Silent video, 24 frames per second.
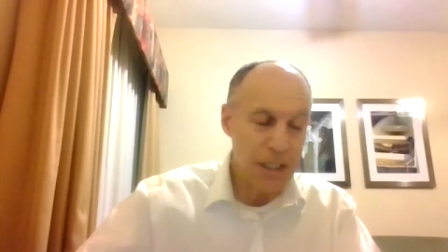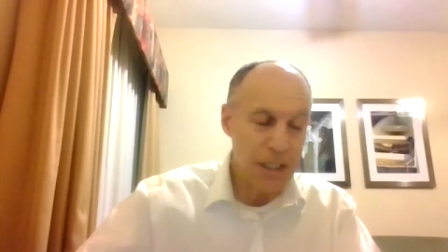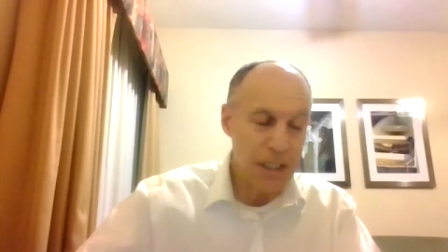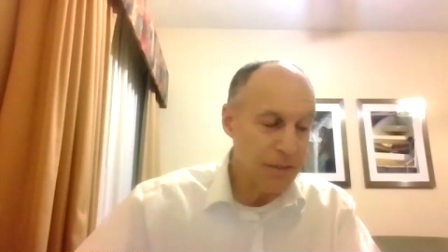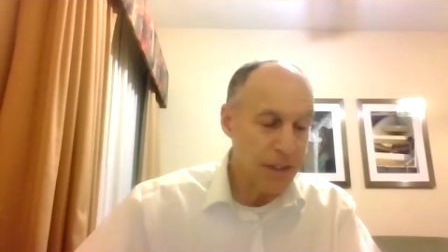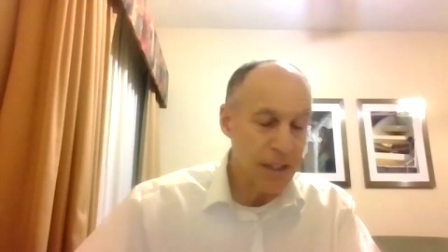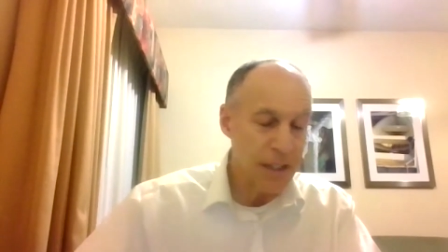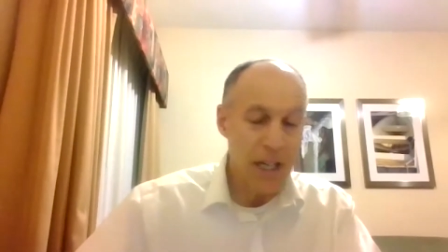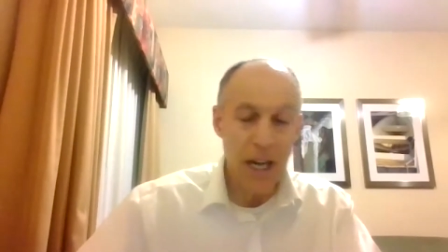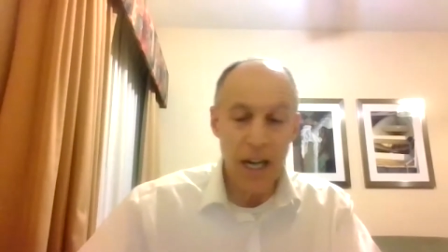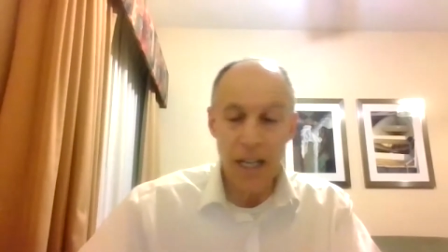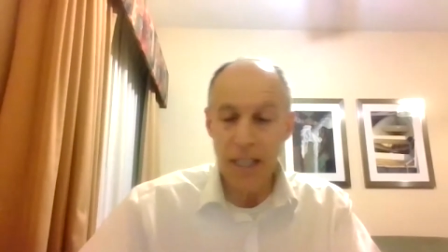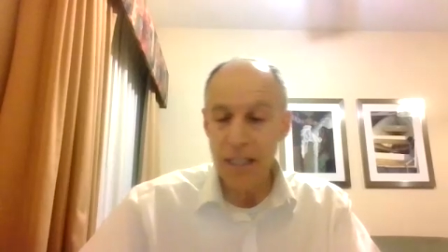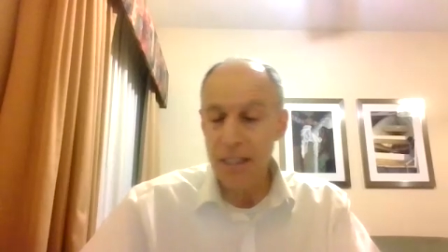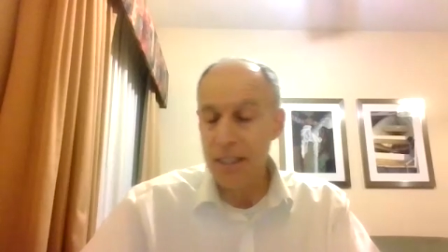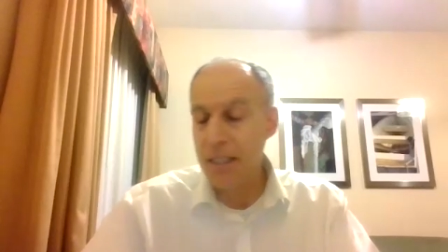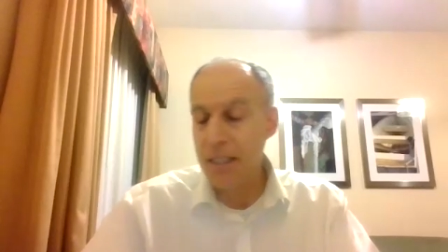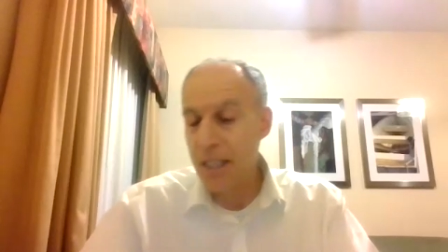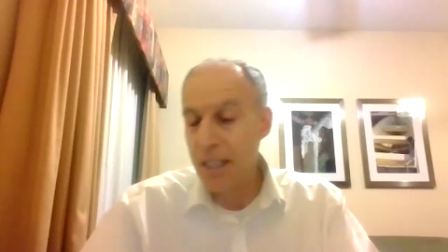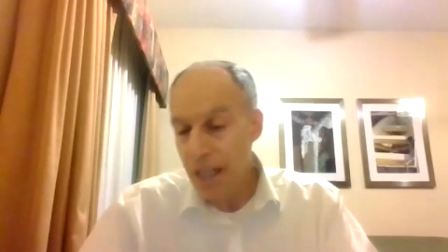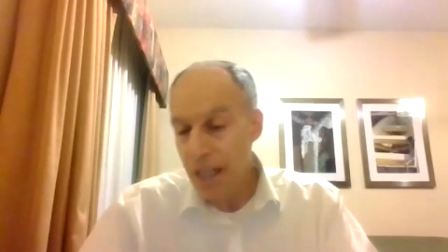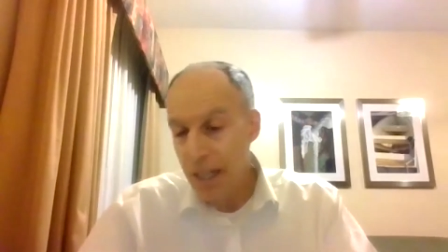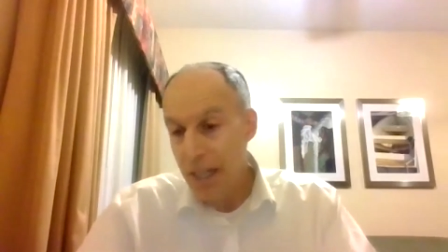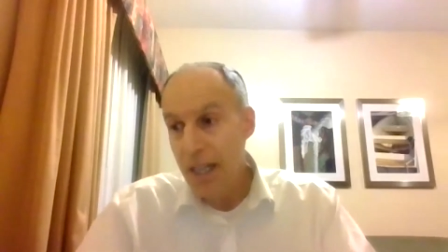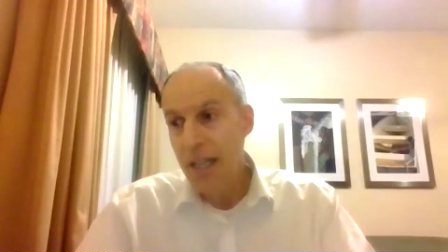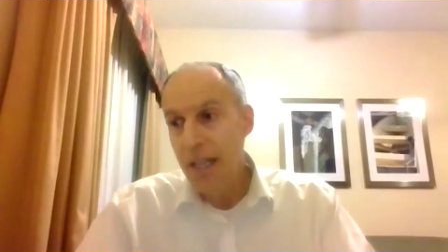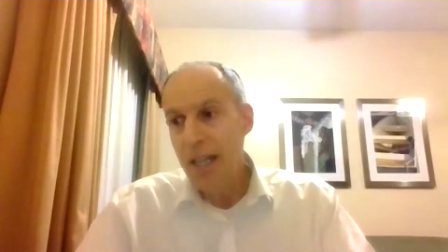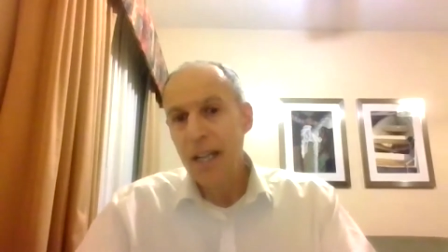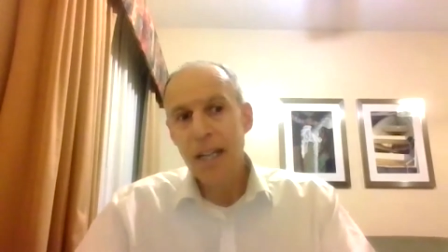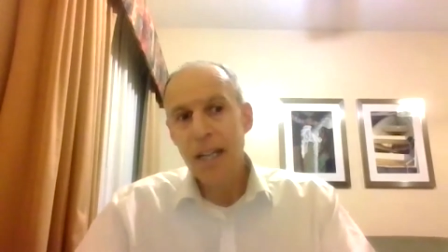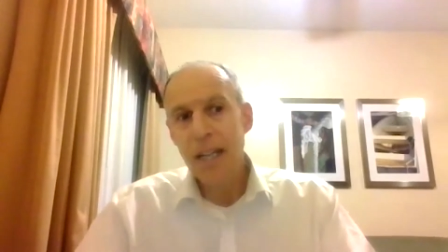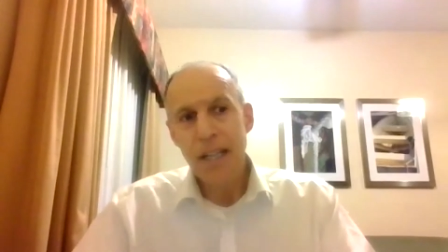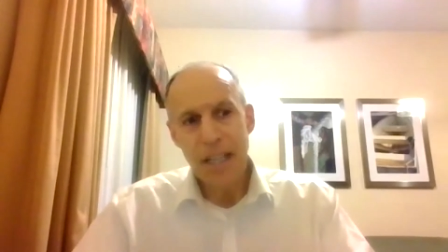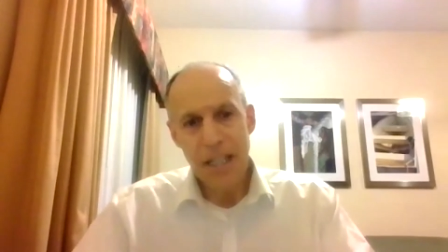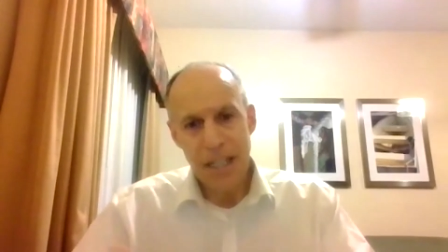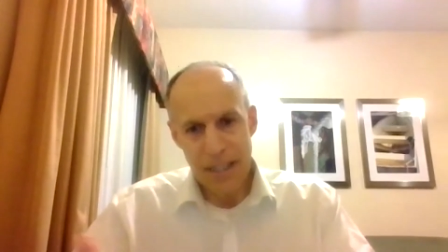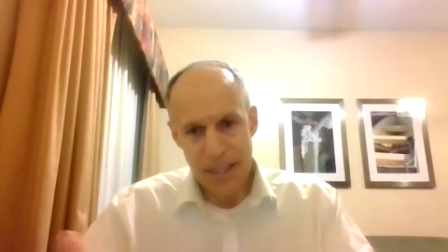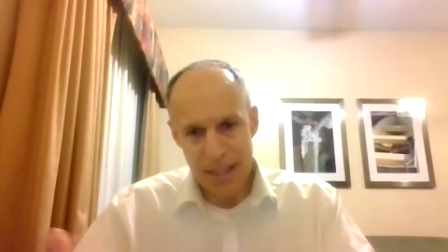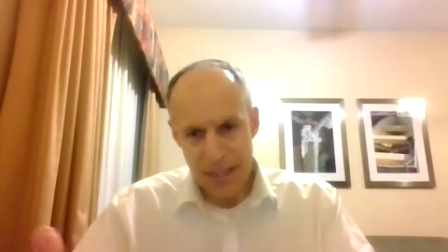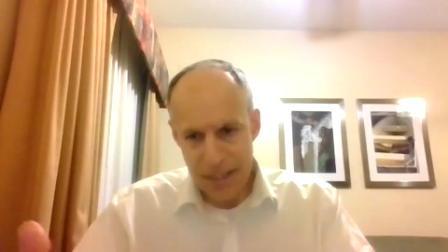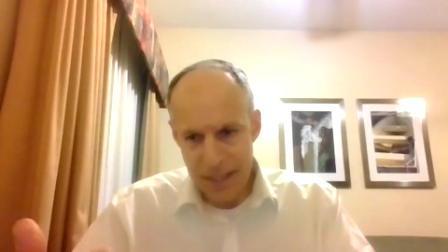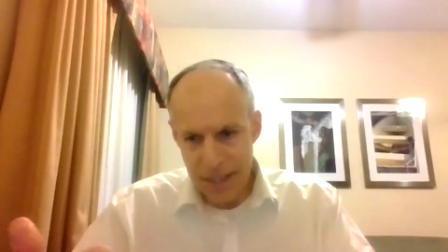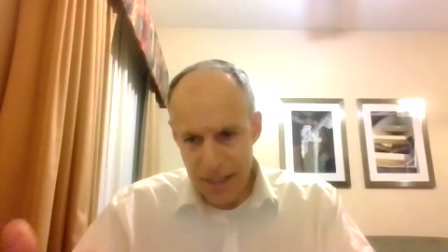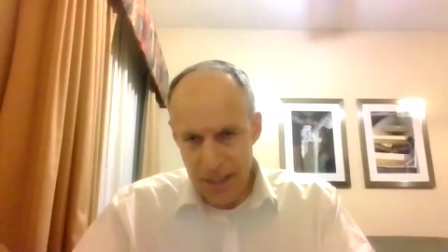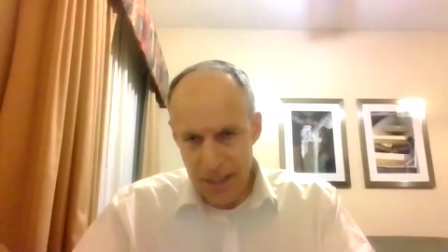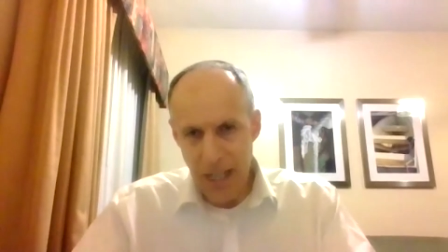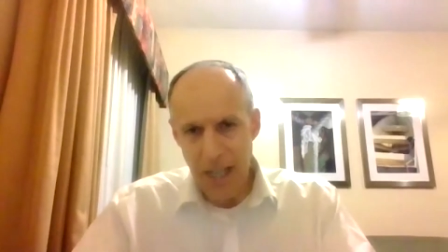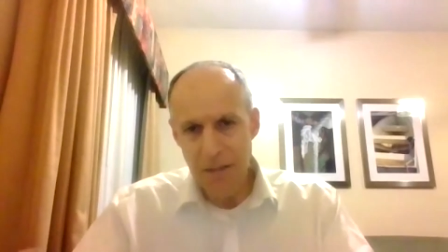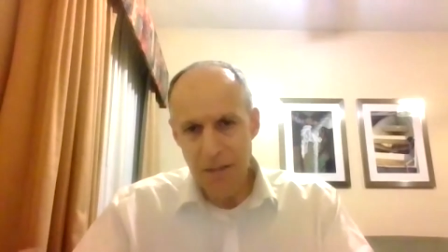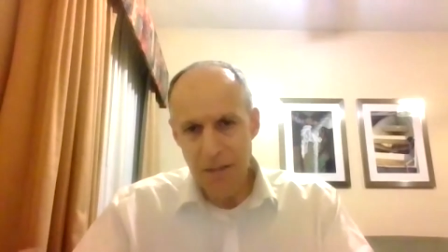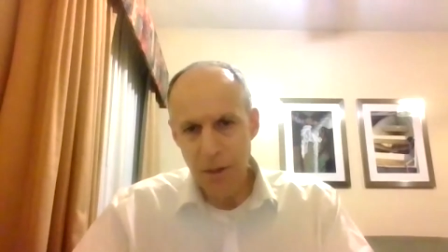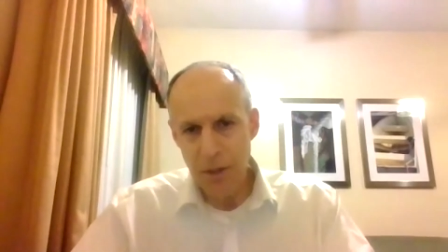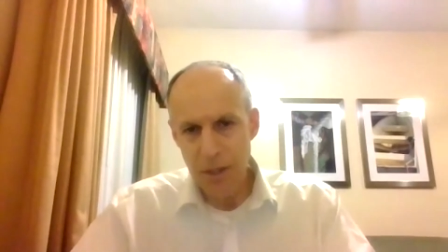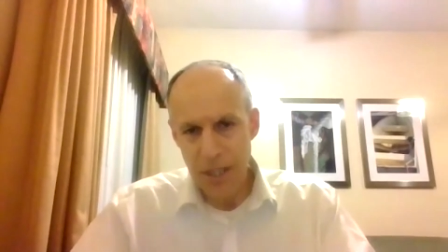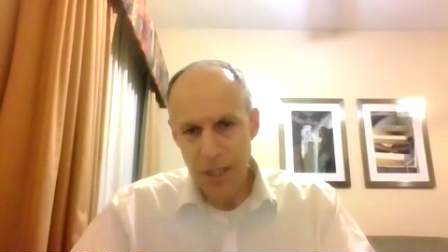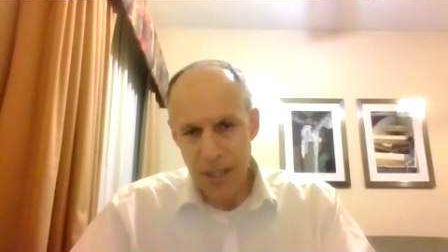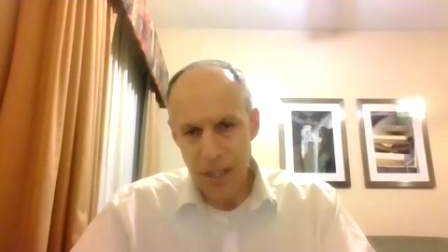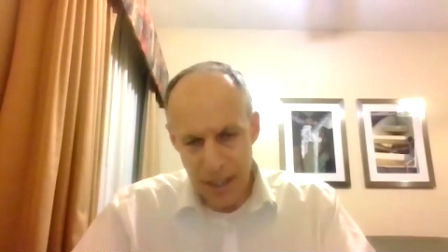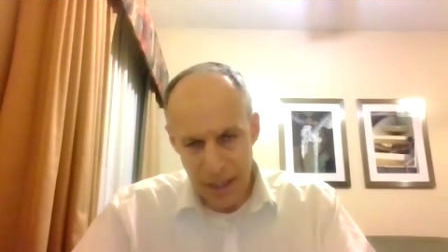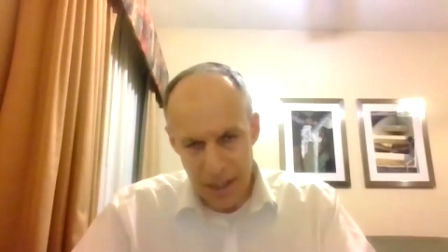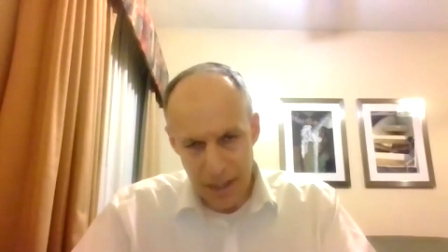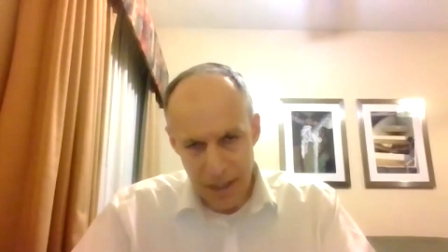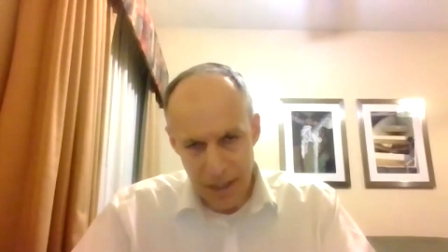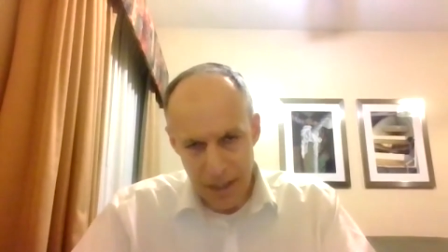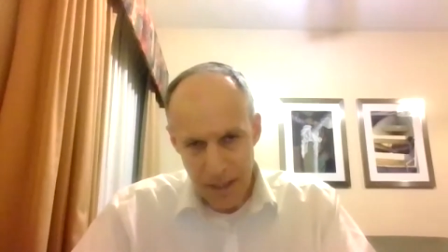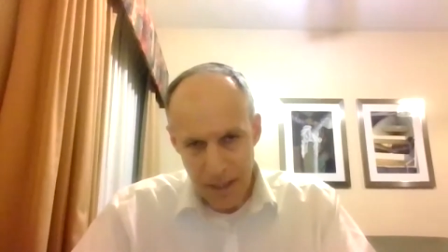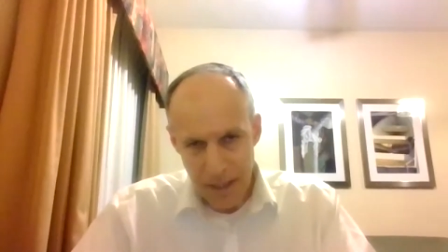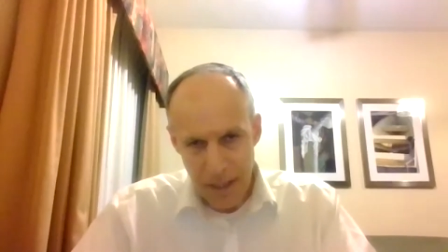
Cleveland Heights is the diversity.